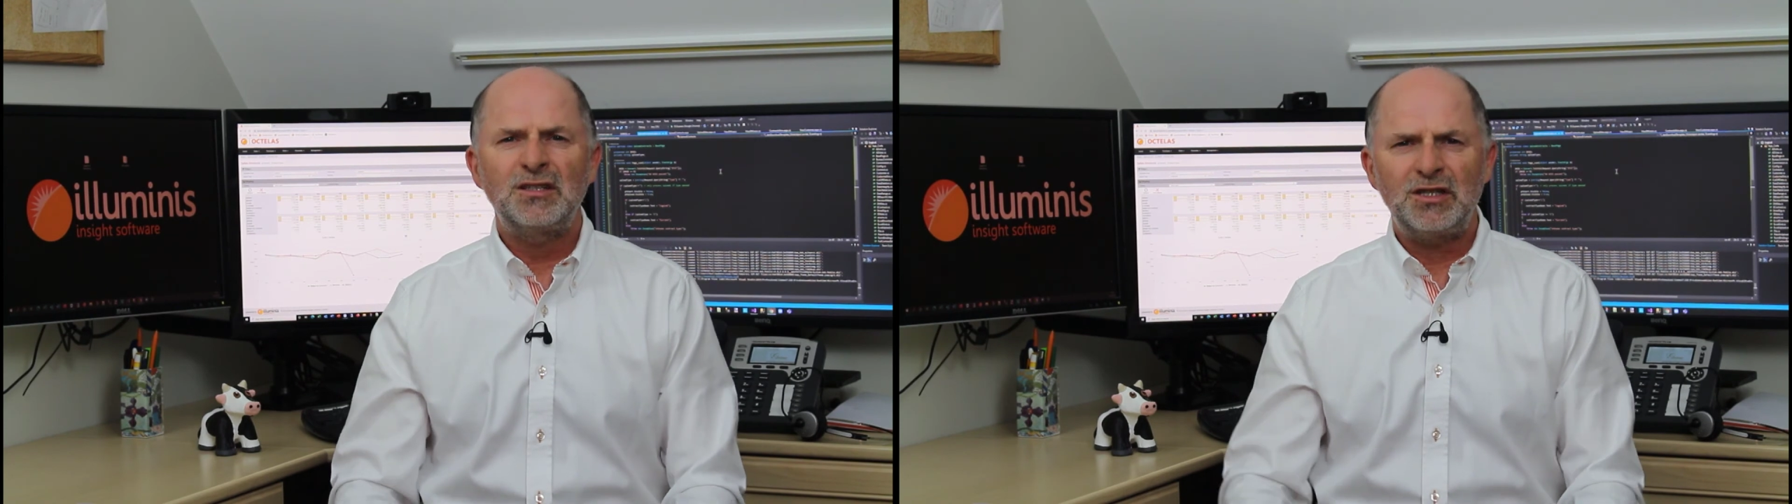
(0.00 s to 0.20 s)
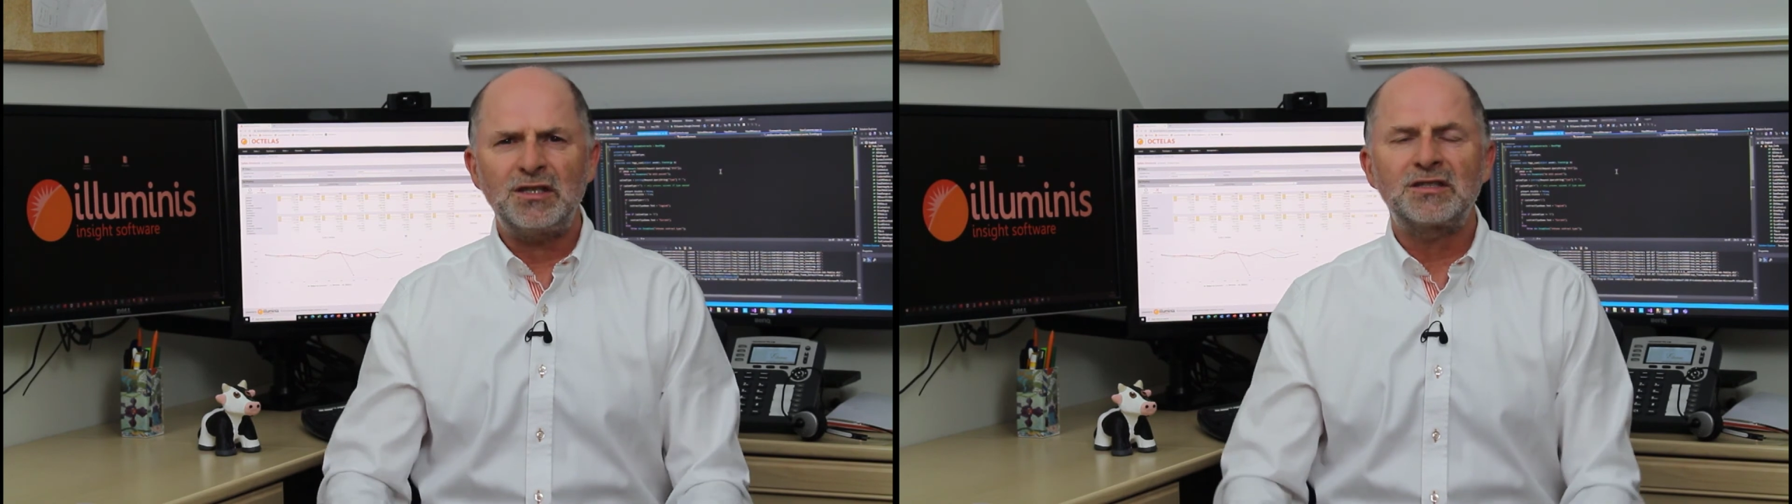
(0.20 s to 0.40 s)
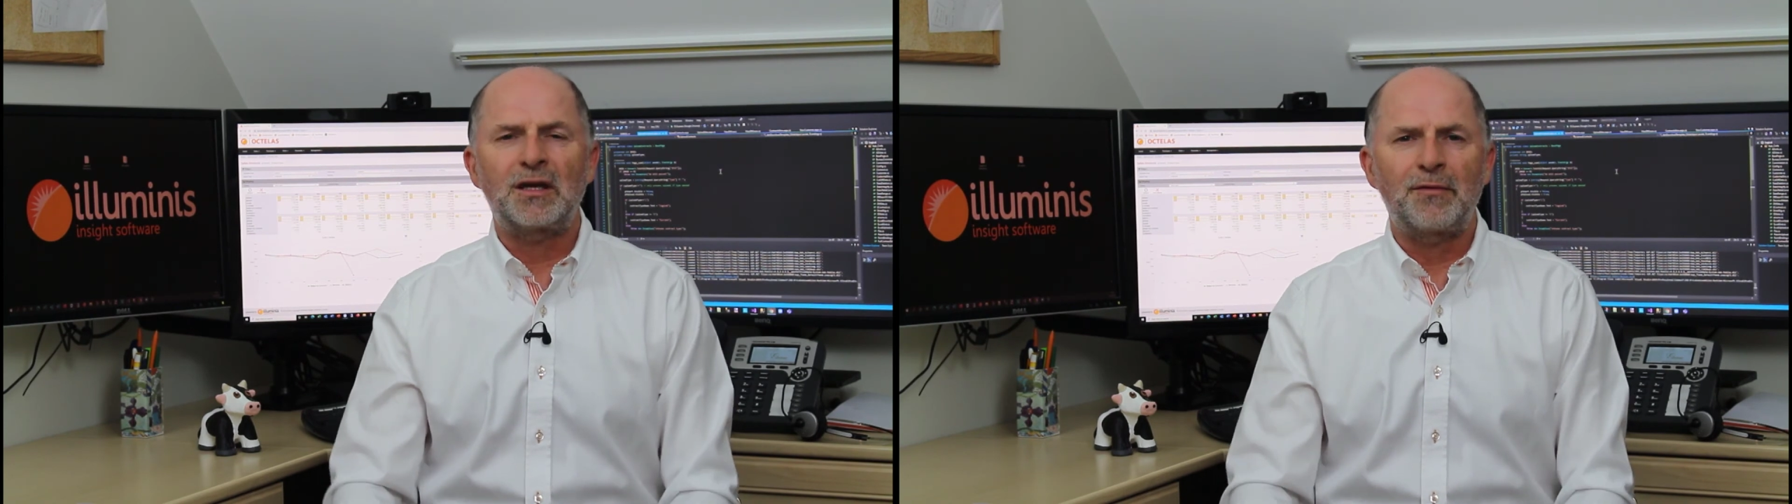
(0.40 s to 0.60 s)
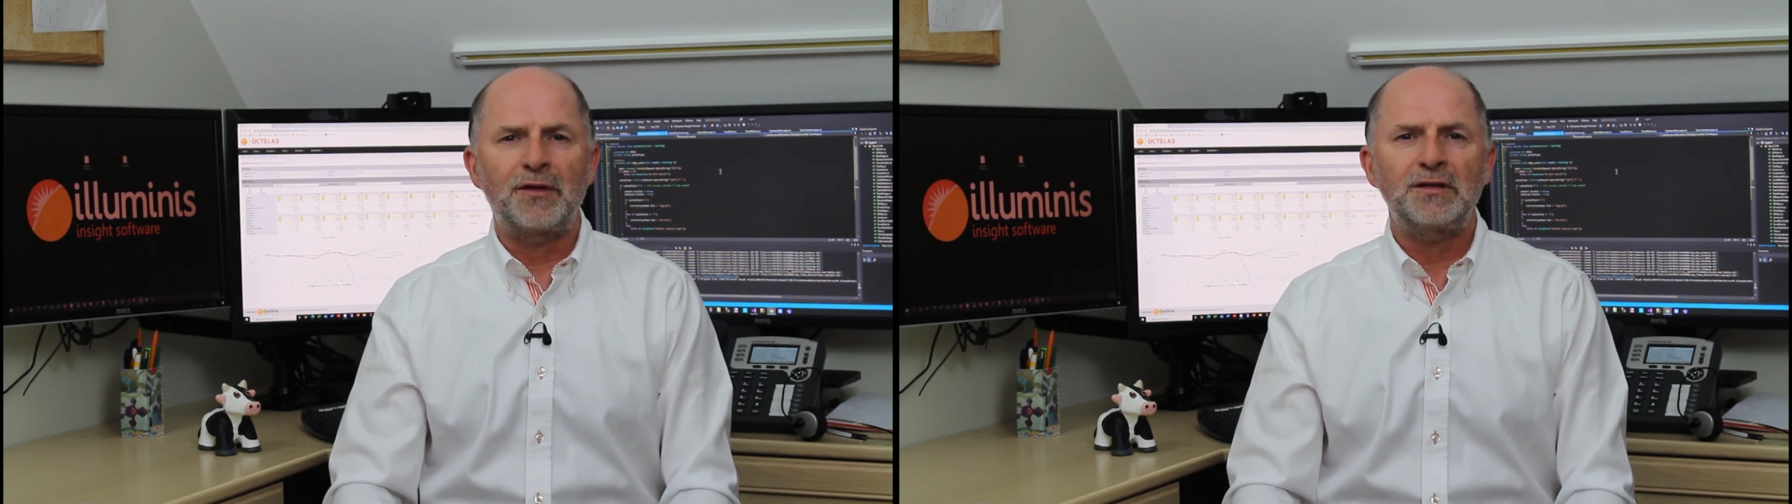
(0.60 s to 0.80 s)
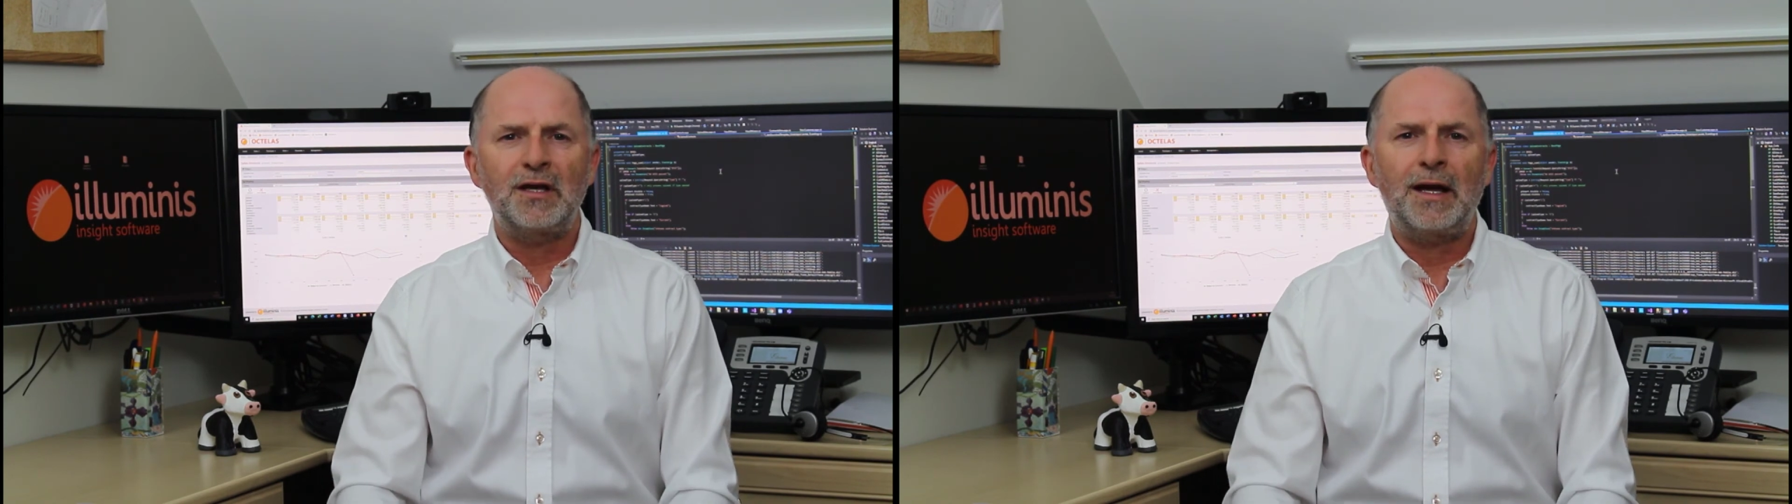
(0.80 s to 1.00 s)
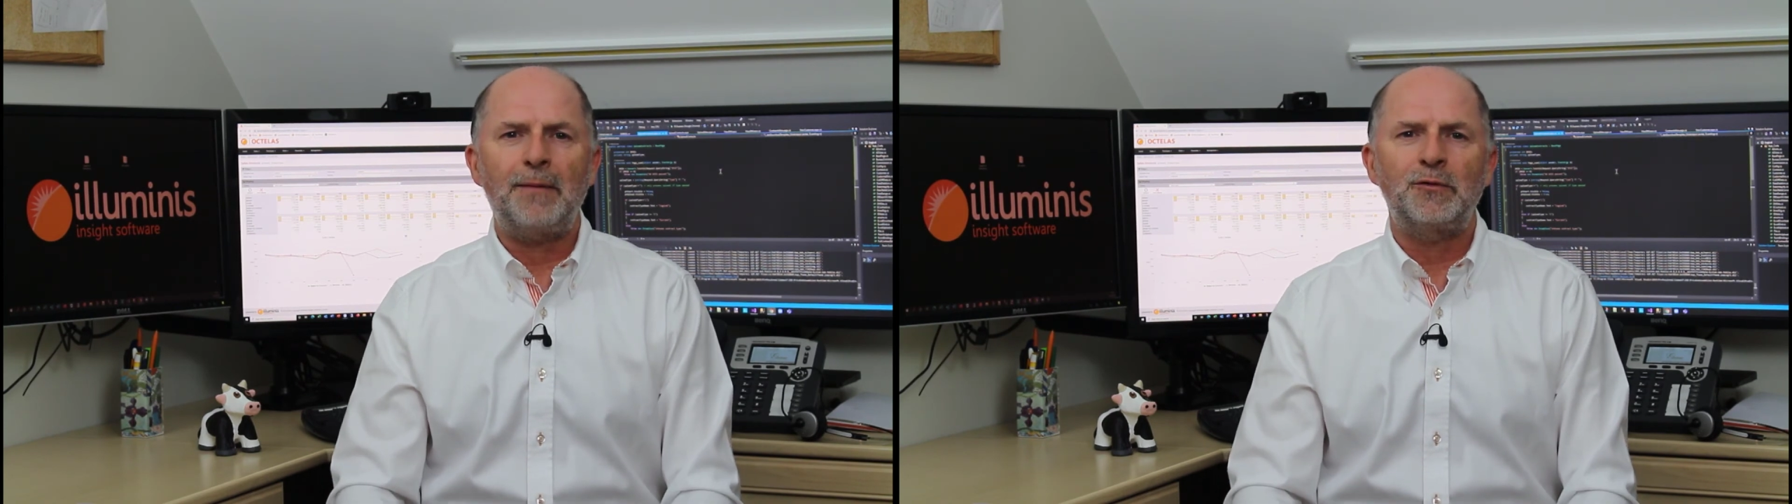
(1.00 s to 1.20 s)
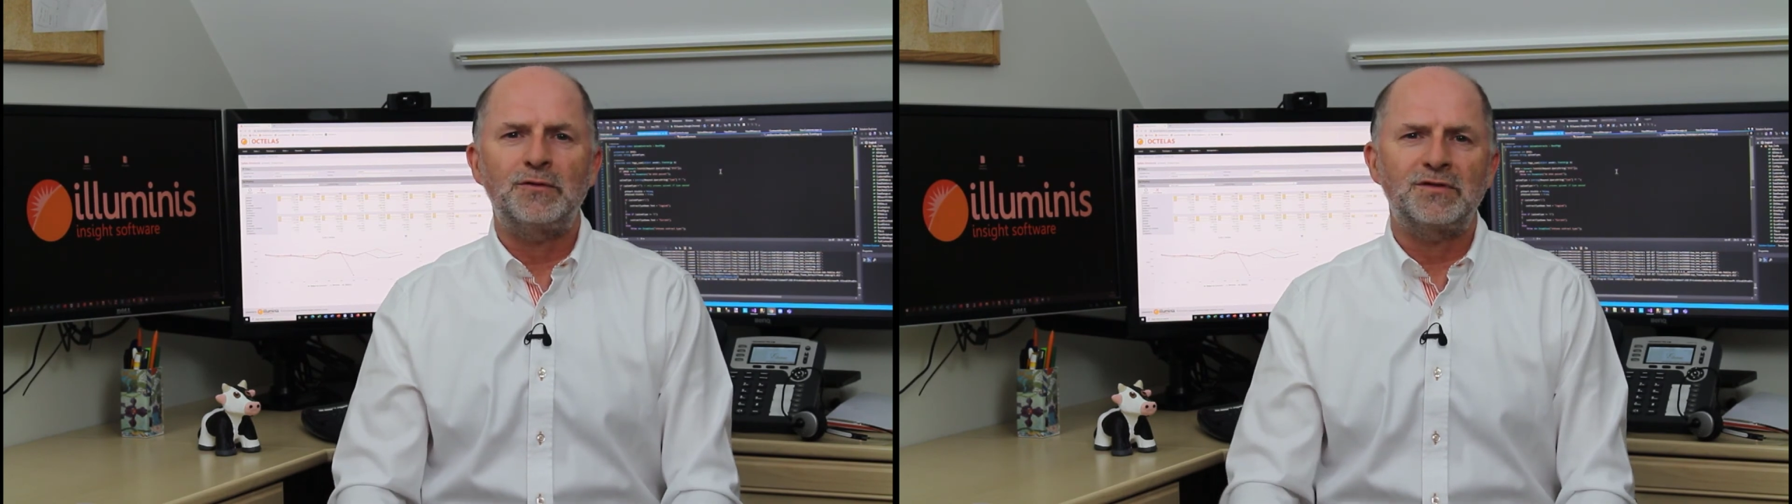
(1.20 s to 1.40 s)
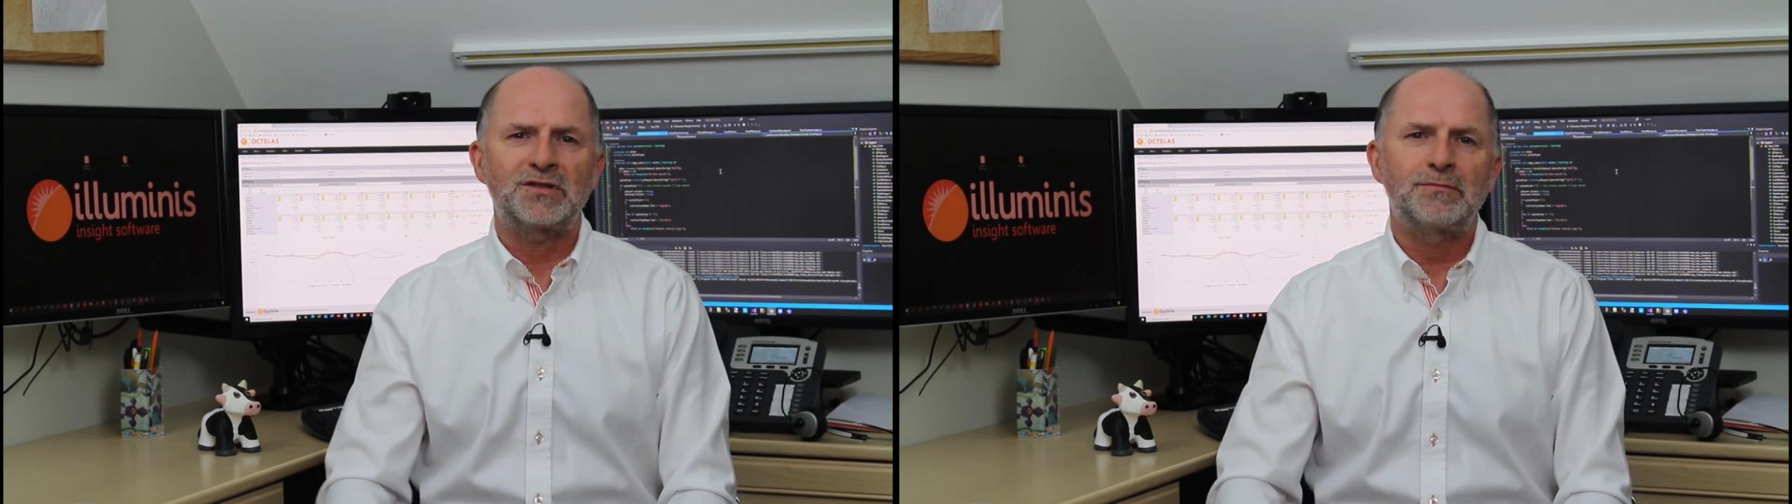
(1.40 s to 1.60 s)
just something that
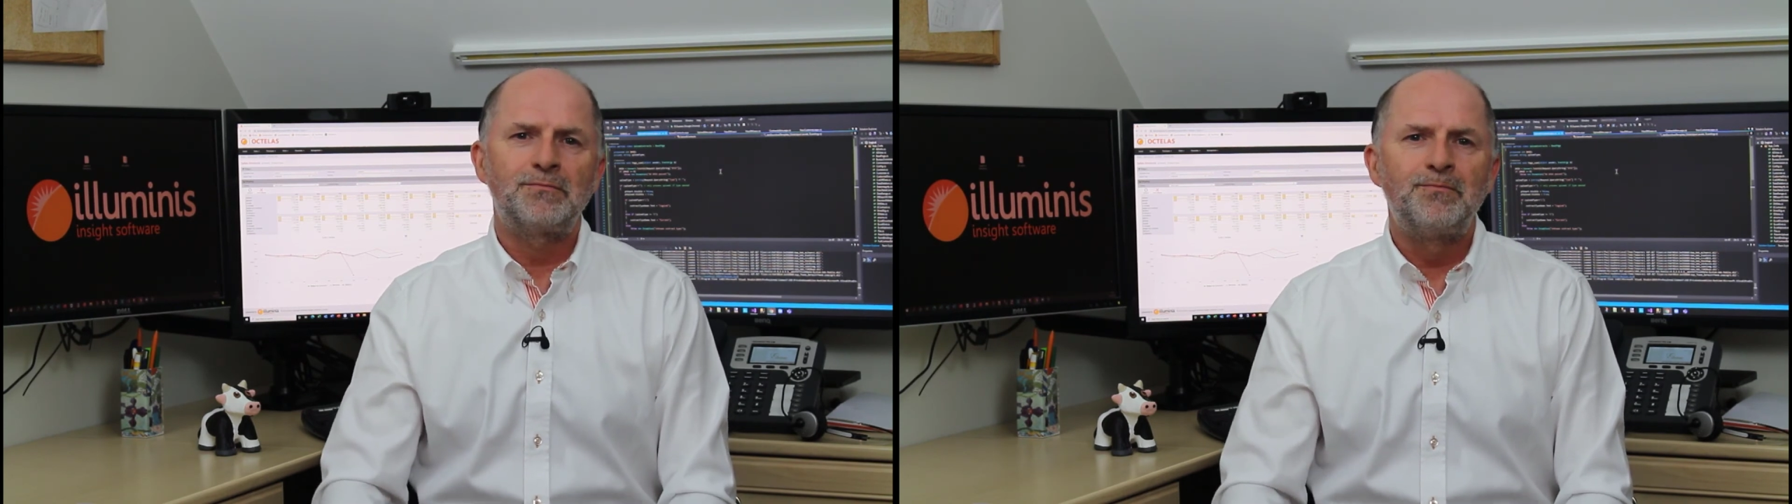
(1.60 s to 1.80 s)
happens.